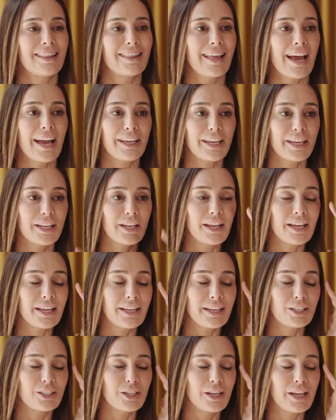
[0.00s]
That can,
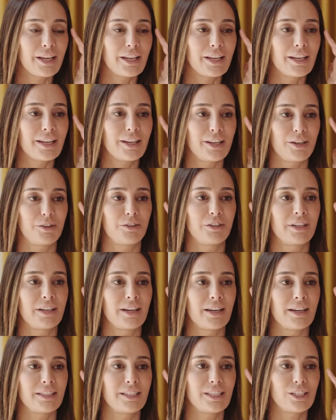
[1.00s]
in
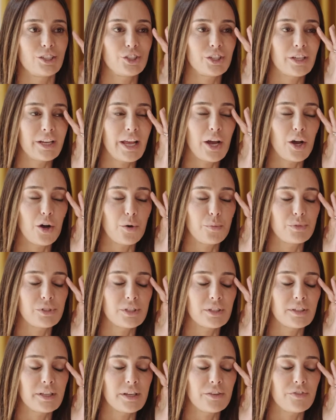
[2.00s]
addition, help
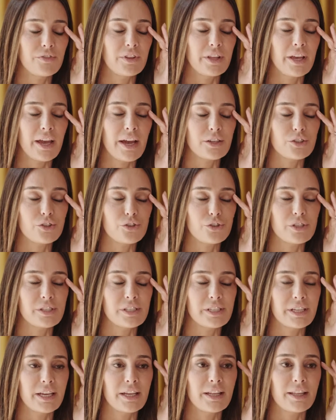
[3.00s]
to lift the extra
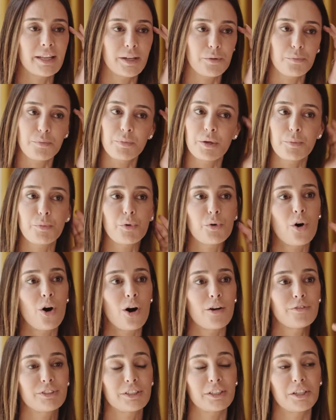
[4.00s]
skin that people
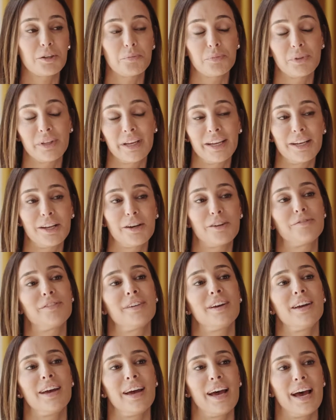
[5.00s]
often complain of
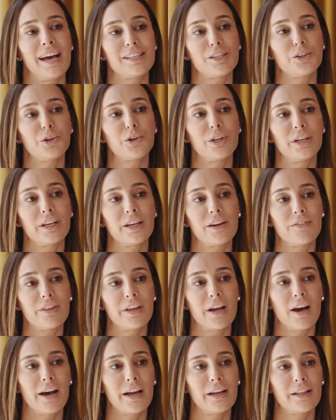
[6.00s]
as hooding of
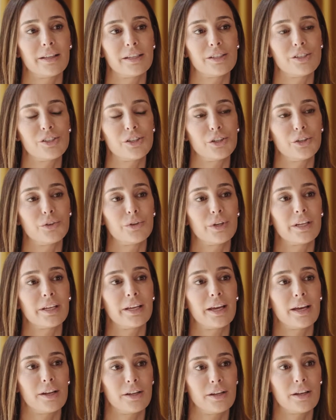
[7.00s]
the eyelid. So you
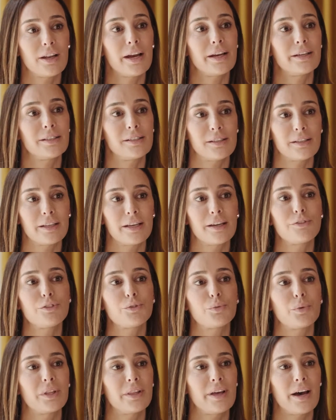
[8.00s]
can get a nice
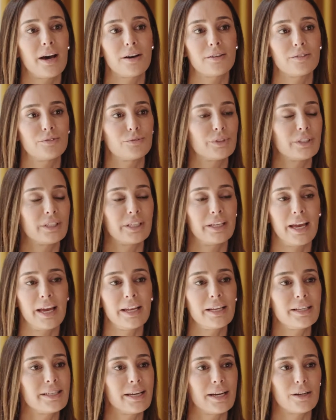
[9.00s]
lift without really
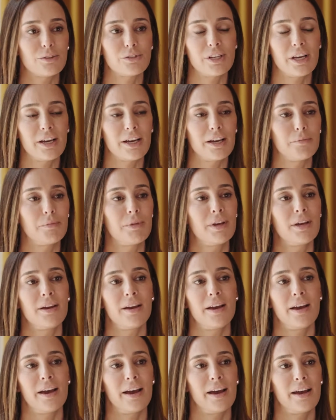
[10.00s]
any downtime
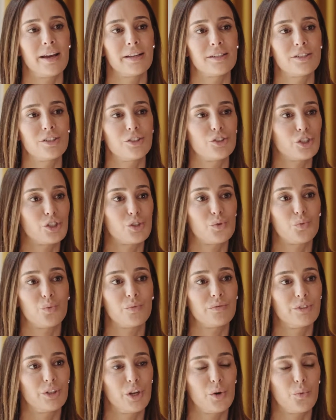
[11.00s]
and just,
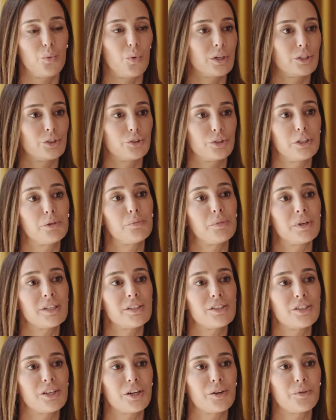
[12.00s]
one
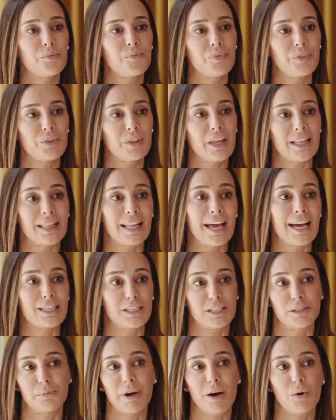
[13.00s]
treatment. So that
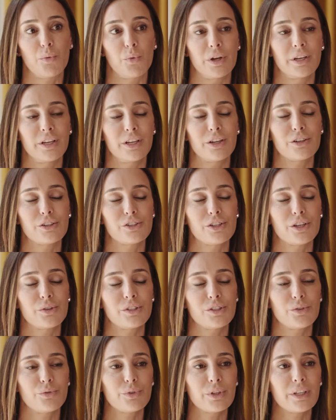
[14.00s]
lasts about 1 year. So
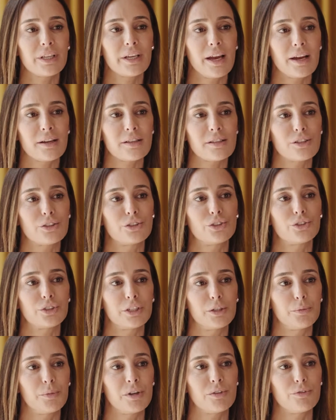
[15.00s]
it's a really excellent
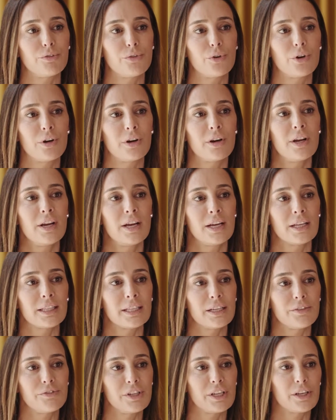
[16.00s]
treatment for
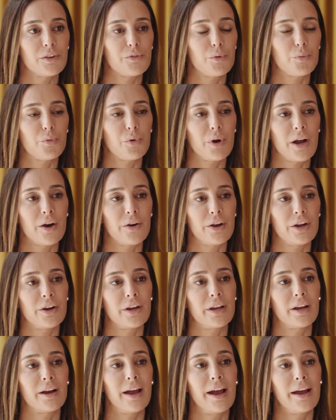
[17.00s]
lifting of the brow
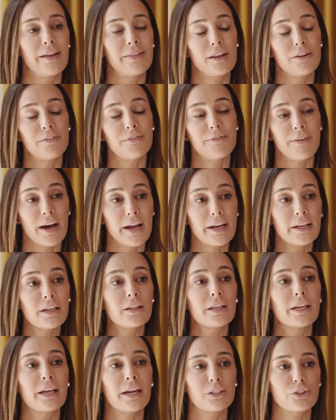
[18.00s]
area. And then
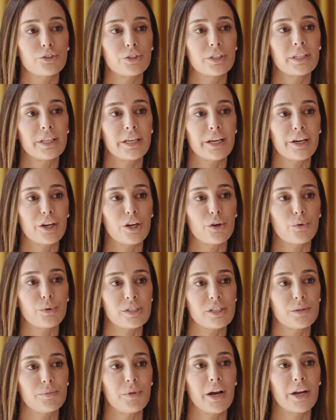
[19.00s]
finally, I treat the area
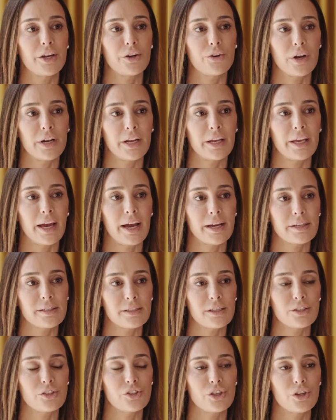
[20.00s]
with some hyaluronic
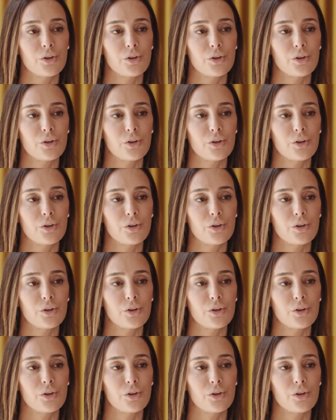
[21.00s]
acid.